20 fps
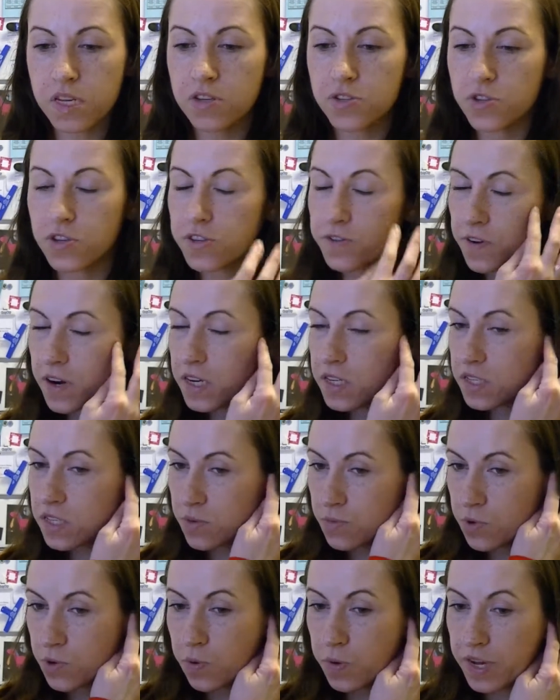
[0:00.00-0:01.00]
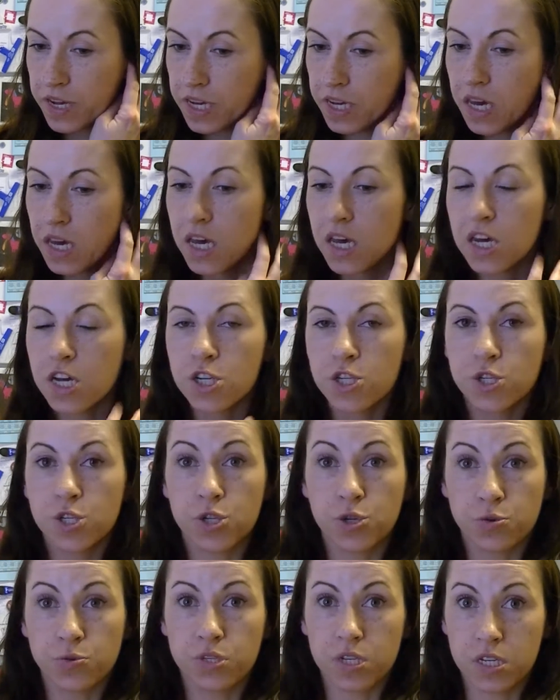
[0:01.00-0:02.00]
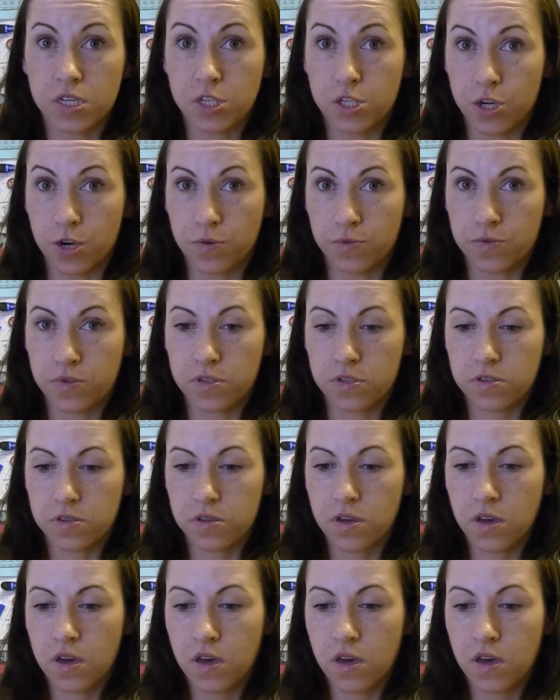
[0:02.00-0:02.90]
So as far as some quick do's and don'ts,